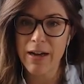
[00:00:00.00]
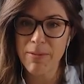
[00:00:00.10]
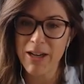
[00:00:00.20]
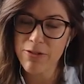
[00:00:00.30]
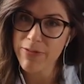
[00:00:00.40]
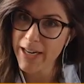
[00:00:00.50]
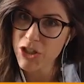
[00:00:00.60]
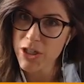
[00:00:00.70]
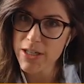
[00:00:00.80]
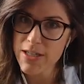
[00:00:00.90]

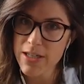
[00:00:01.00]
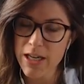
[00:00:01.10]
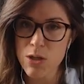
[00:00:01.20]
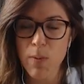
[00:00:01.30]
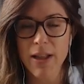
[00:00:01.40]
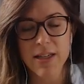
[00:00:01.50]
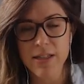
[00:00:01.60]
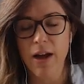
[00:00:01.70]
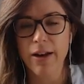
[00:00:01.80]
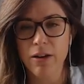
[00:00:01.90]
infectious as well as
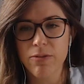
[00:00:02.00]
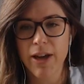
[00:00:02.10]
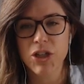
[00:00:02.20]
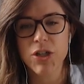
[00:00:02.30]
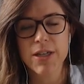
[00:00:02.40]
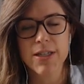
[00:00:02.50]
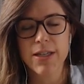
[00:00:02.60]
non-infectious.